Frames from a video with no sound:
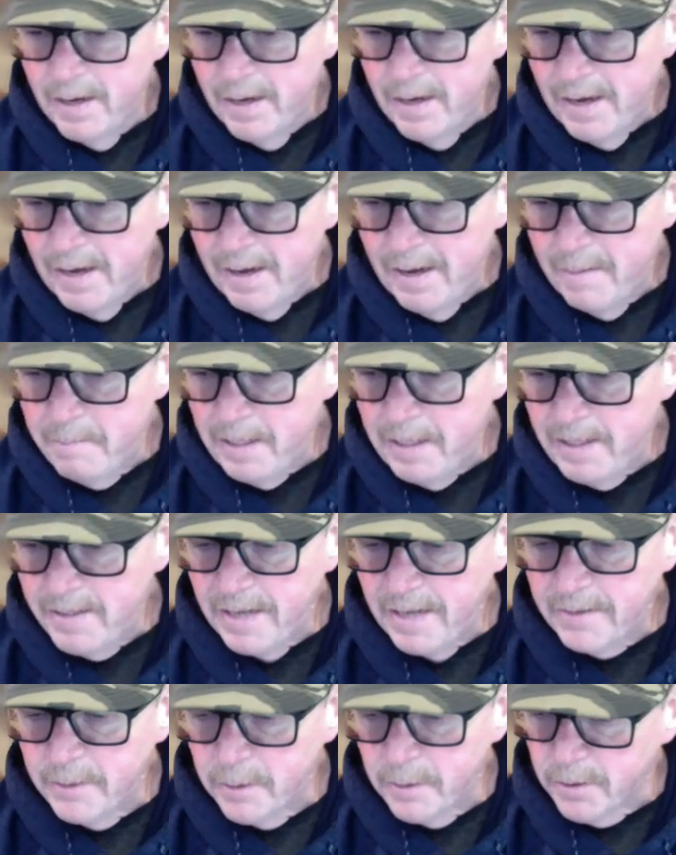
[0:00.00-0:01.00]
it means
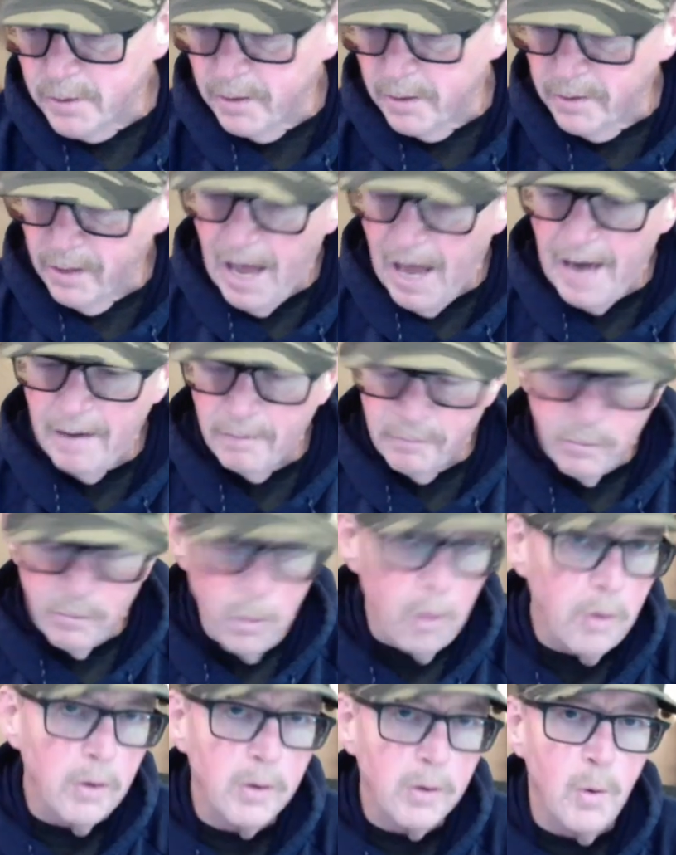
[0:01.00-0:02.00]
that there's a lot of
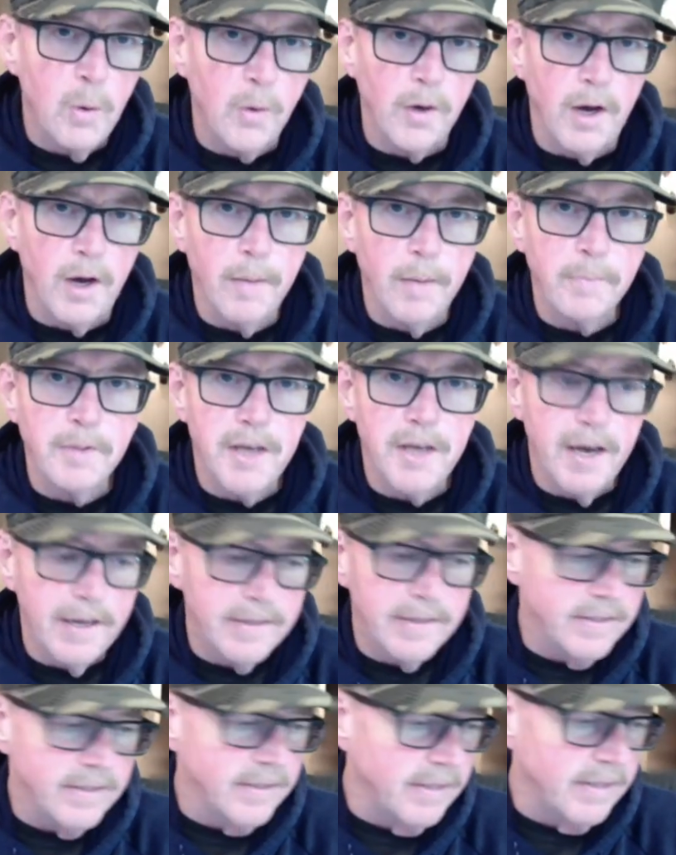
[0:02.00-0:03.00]
quote unquote
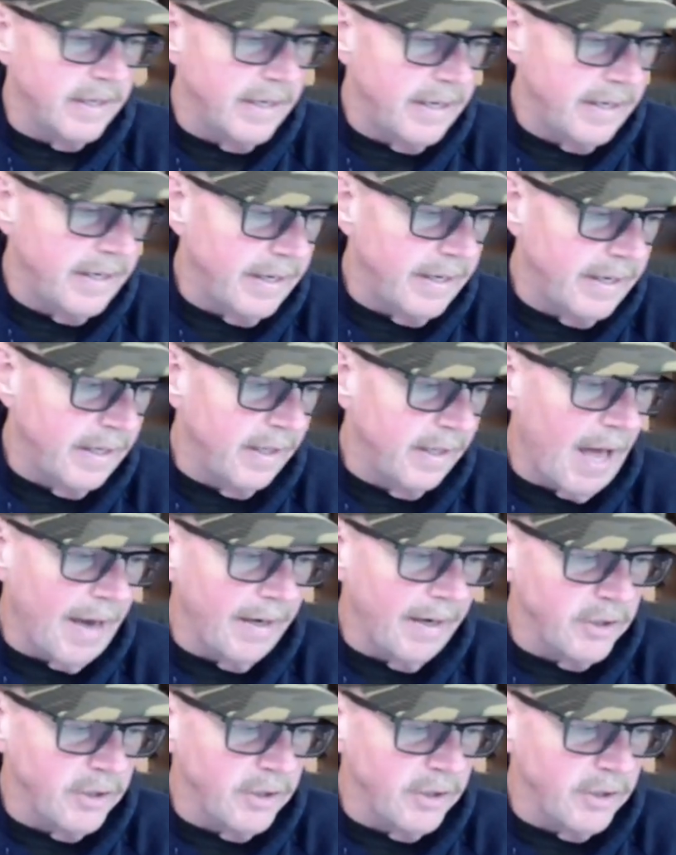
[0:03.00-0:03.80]
upsets and a lot of